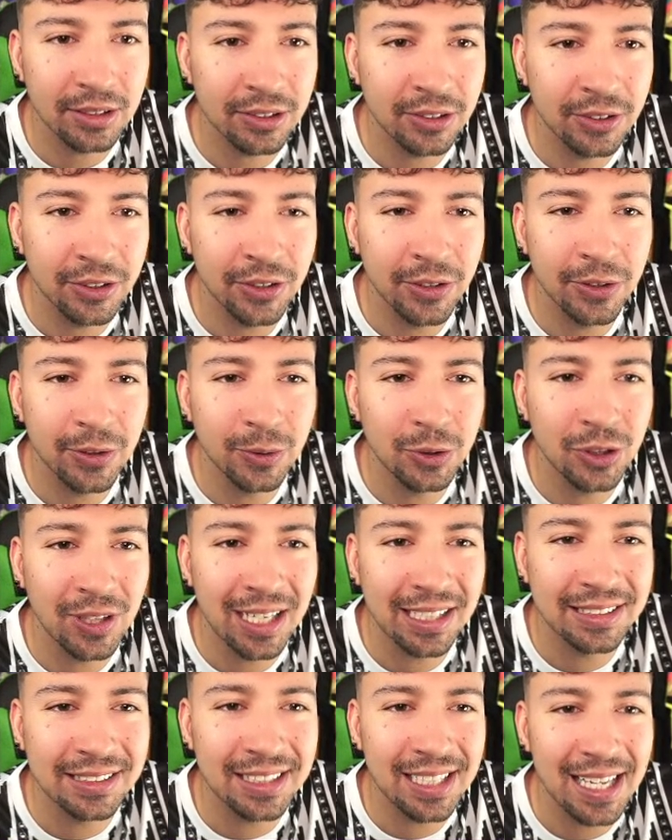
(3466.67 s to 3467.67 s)
Google
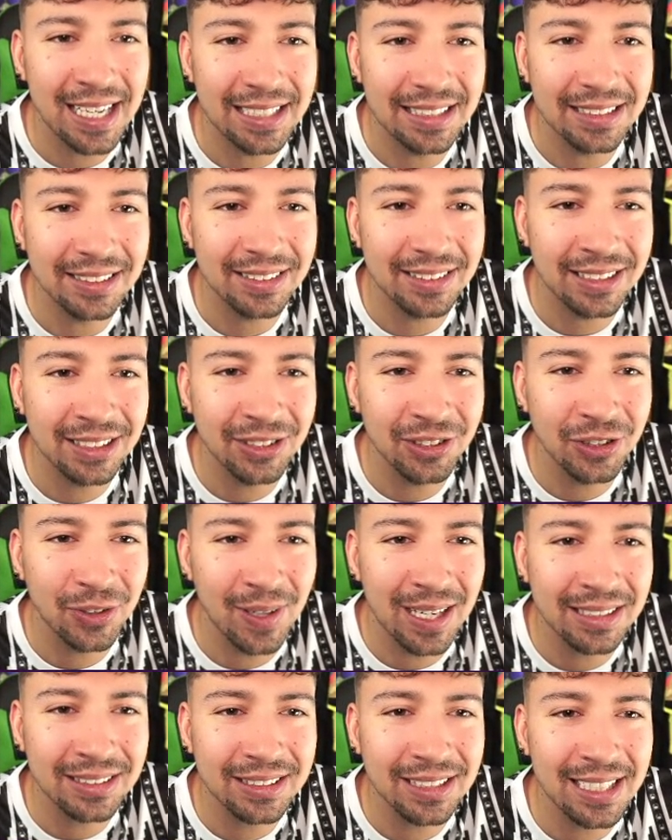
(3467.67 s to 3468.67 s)
Translate. Can you
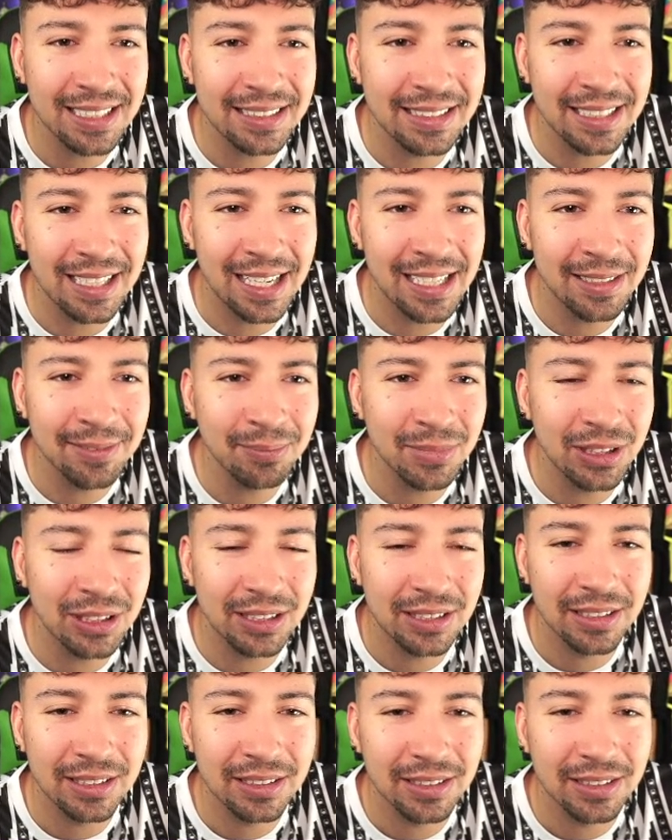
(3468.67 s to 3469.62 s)
translate names?